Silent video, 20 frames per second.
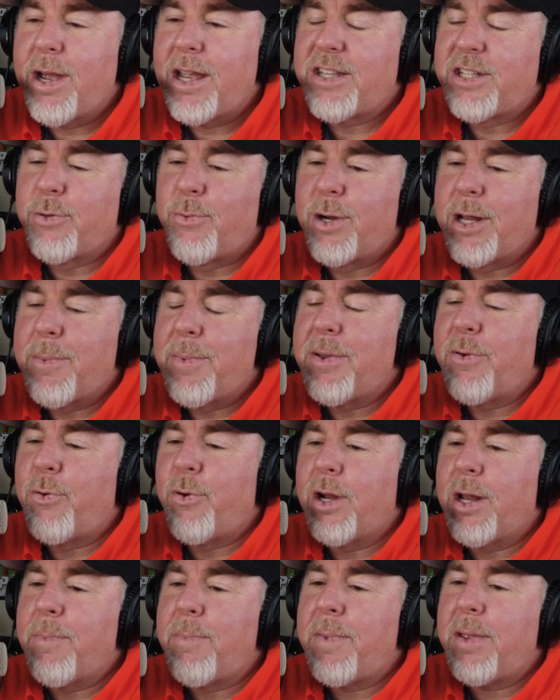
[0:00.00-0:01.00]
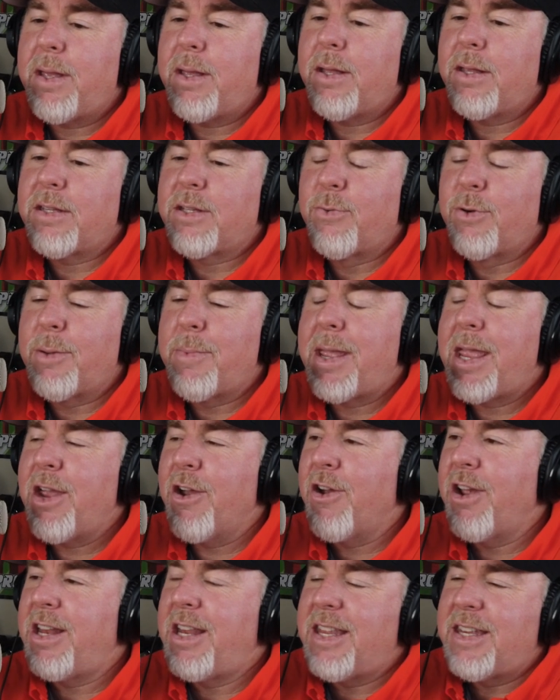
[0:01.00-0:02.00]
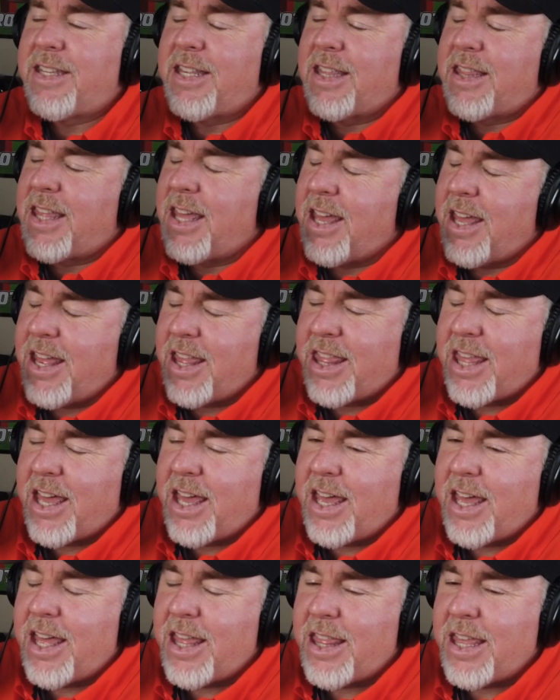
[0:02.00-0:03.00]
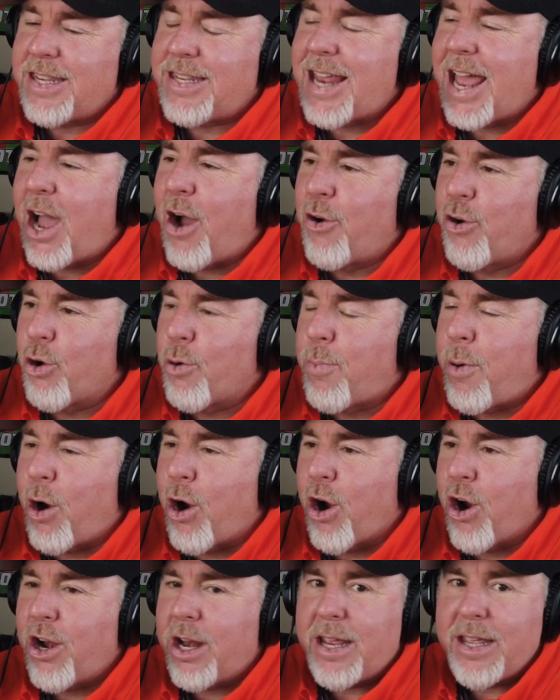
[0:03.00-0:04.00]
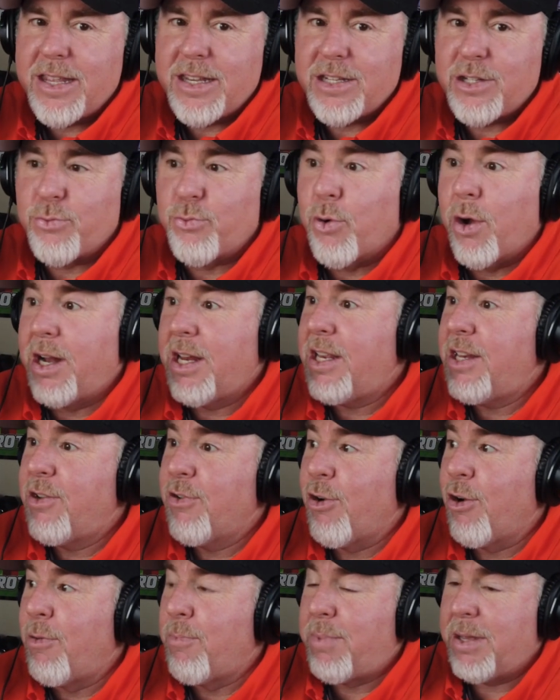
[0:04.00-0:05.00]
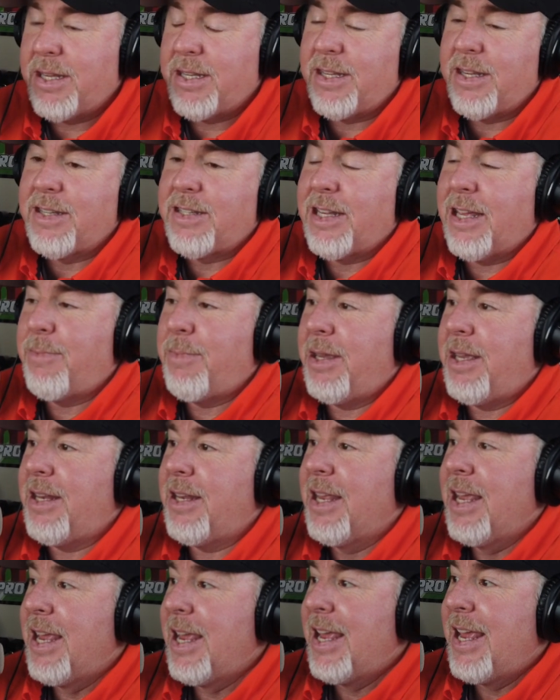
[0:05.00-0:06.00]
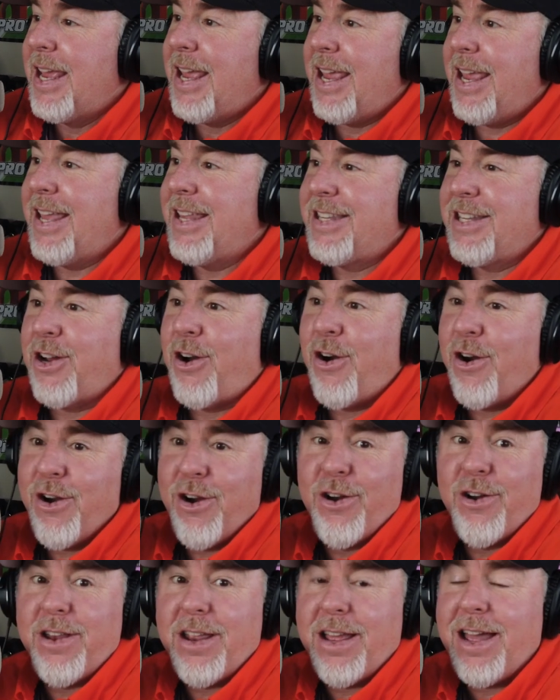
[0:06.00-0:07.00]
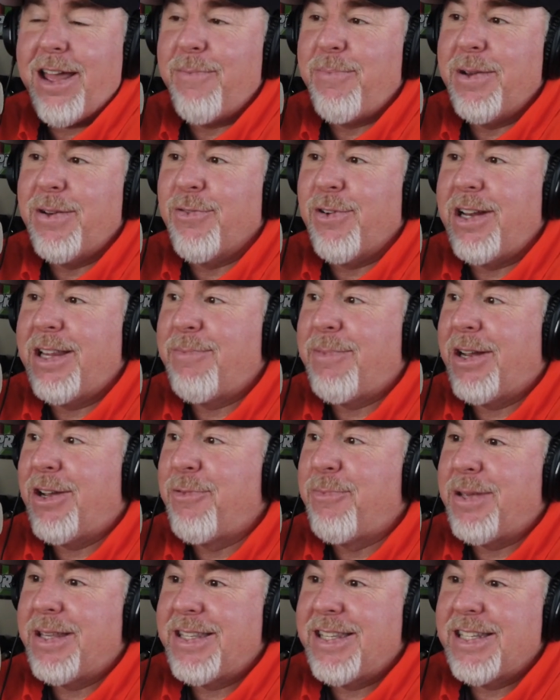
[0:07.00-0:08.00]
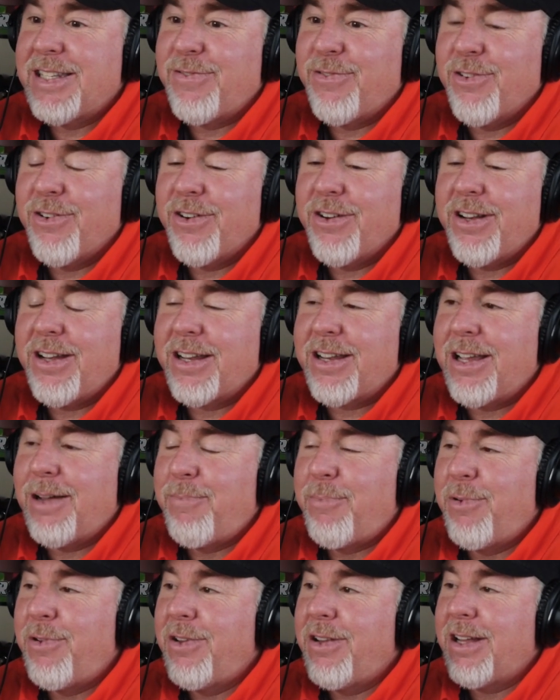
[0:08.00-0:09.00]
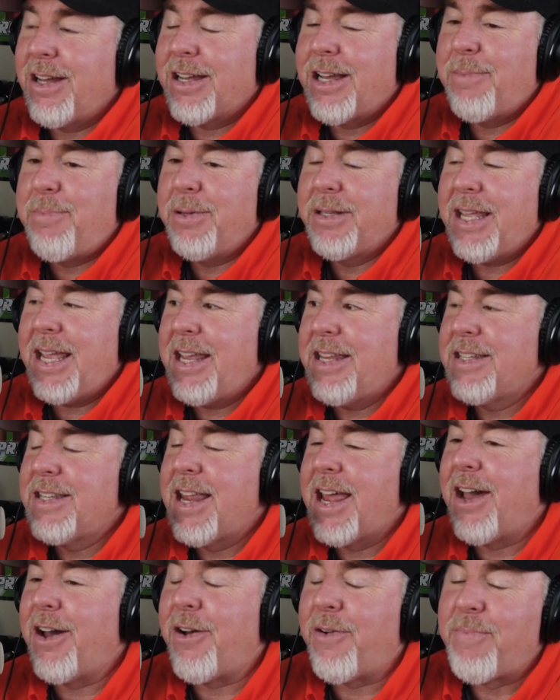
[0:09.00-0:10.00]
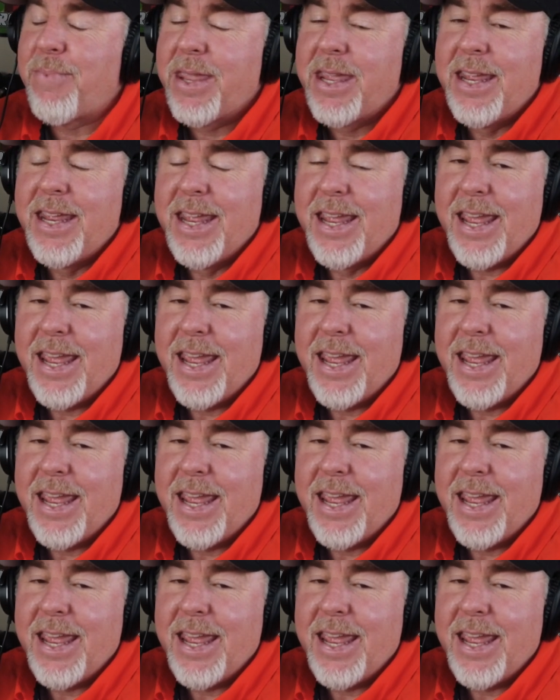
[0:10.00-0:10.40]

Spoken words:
Right. So what I'm hearing is that the downer part is running your own business. I mean, it's hard. Yeah. I've been running my own business for a couple days now,